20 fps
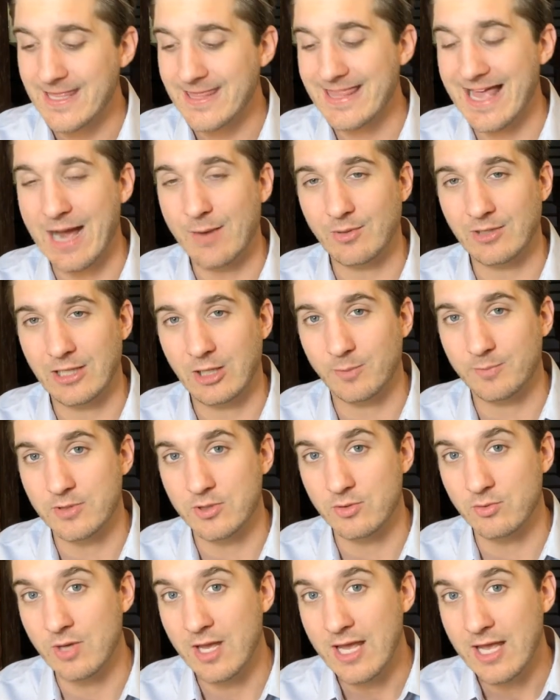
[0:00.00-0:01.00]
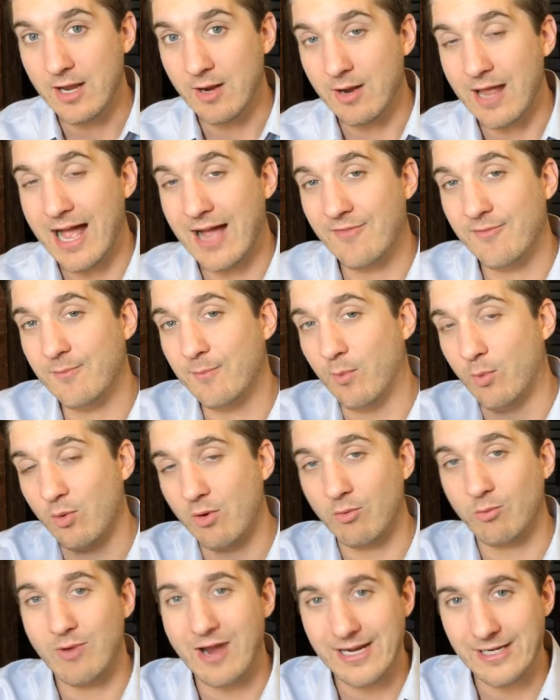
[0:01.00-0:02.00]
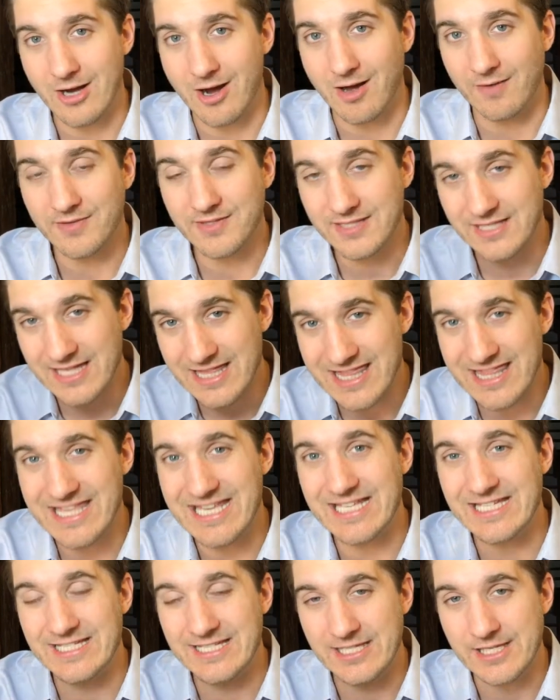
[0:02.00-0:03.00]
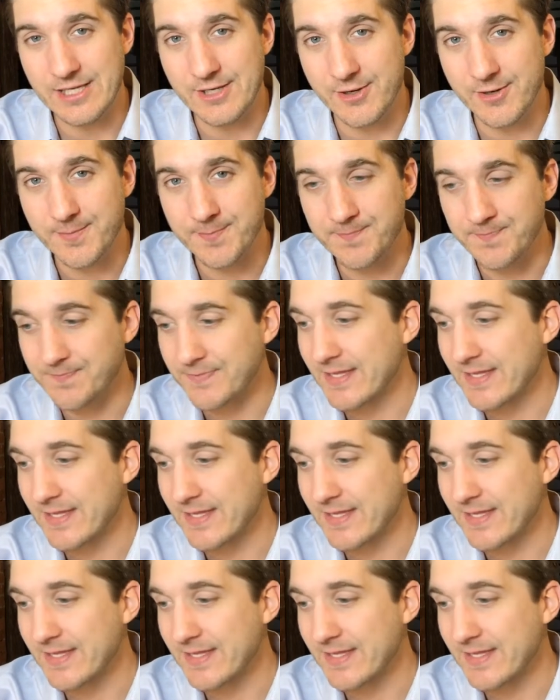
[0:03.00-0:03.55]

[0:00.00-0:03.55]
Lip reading: That will help you have more write-offs this year.